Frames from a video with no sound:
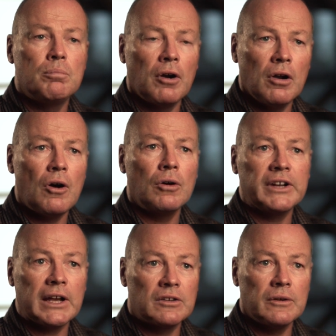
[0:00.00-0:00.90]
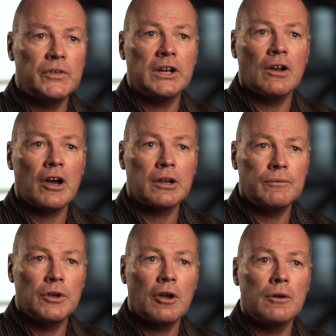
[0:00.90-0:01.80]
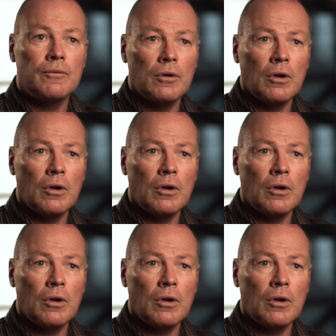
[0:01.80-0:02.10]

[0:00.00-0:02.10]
prolonged activity, like if you go for a